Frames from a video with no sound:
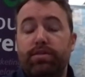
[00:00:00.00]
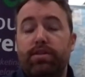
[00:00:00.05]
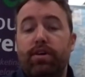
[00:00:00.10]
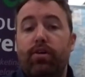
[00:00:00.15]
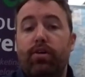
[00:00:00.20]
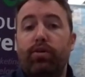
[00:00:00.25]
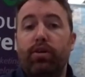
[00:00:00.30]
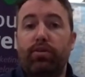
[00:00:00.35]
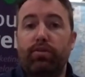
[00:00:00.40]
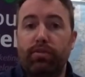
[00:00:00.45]

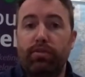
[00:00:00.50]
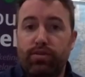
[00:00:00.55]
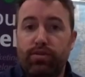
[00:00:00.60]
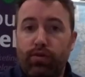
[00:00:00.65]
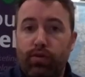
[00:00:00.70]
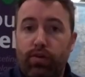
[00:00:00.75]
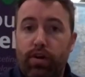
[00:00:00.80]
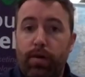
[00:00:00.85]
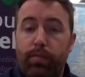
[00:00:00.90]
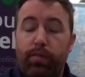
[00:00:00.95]
so working with
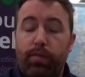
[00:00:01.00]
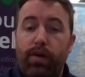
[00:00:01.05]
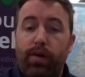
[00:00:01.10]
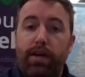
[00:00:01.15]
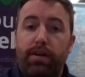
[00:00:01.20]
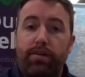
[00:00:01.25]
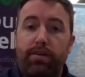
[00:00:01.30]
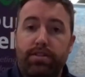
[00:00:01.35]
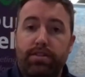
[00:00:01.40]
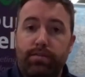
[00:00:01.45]
tour
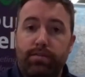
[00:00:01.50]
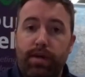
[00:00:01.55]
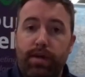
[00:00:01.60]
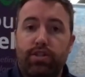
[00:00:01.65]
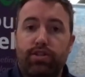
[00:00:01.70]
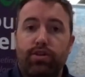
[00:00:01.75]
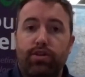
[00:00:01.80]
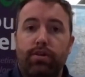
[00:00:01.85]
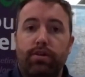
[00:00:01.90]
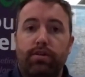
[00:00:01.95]
operators to
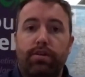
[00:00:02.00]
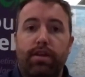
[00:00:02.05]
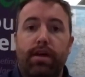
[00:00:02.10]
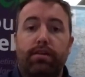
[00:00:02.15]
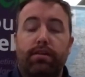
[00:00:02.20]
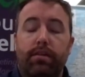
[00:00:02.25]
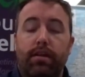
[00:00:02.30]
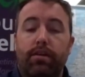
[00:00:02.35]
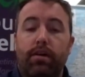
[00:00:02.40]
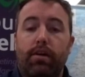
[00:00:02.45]
make sure
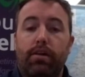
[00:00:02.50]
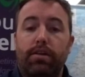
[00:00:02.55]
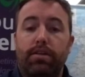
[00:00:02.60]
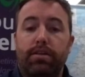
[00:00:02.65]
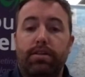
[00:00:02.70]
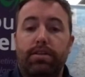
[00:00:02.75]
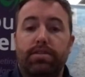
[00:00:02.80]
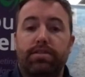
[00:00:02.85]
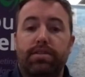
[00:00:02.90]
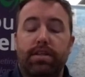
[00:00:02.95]
that
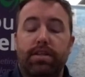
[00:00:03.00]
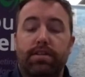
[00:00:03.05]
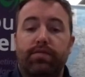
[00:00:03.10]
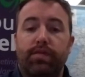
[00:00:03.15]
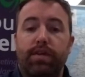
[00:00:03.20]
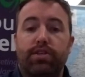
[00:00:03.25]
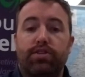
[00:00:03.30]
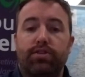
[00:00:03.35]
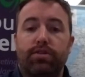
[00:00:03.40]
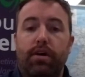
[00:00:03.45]
Ireland is
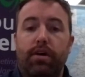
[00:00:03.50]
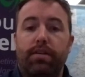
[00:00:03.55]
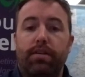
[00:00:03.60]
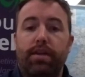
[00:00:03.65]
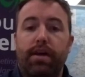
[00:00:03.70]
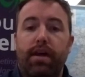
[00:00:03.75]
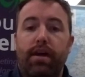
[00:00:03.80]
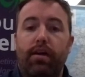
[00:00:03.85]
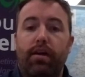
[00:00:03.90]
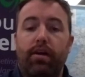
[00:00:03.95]
featured on
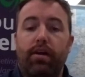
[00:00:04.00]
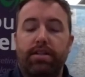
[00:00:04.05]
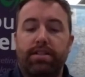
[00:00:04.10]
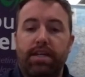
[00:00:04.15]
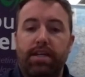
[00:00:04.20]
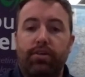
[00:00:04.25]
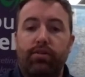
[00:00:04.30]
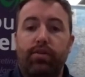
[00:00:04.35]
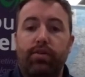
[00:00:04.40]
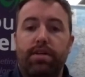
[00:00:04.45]
their
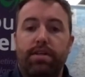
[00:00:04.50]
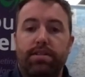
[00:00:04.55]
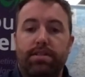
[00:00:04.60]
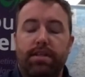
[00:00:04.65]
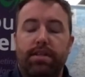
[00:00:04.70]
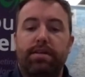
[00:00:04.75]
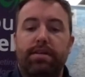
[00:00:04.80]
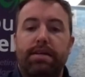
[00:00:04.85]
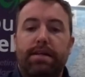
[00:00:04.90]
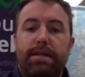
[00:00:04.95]
itineraries
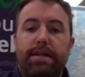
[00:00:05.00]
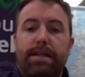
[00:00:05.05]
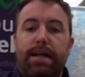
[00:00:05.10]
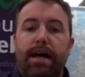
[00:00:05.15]
and